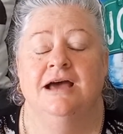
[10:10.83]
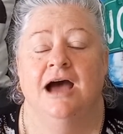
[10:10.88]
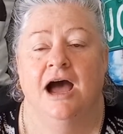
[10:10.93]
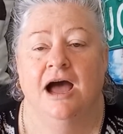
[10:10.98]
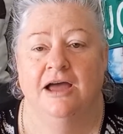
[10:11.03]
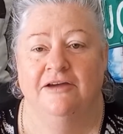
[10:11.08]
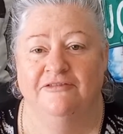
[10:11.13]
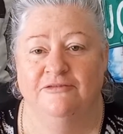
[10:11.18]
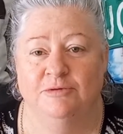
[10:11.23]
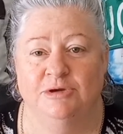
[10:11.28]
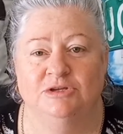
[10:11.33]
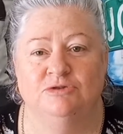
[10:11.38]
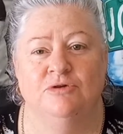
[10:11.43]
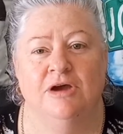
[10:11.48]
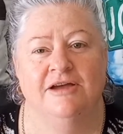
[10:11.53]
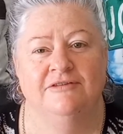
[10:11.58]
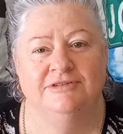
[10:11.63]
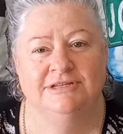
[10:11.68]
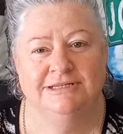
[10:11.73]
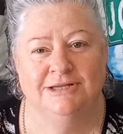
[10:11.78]
If we
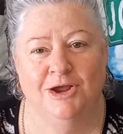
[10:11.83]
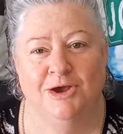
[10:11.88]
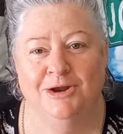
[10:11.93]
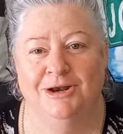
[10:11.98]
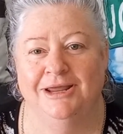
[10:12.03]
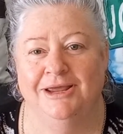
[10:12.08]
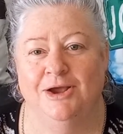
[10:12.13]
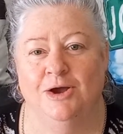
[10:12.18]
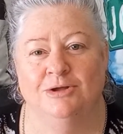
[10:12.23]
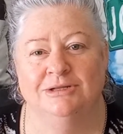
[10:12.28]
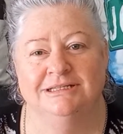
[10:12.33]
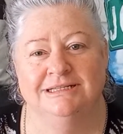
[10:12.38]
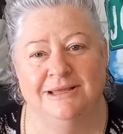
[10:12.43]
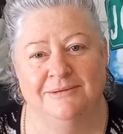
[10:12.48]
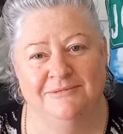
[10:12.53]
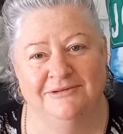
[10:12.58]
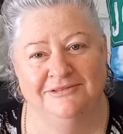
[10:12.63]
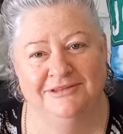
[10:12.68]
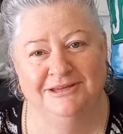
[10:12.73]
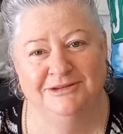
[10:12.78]
drive slowly on
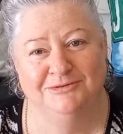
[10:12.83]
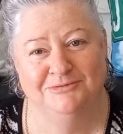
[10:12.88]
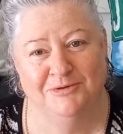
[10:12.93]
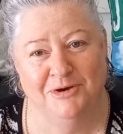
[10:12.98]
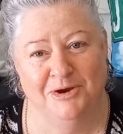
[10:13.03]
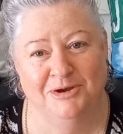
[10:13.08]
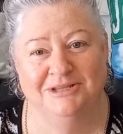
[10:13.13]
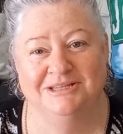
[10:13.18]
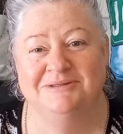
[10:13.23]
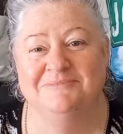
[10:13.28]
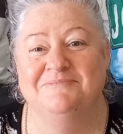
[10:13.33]
some of these roads,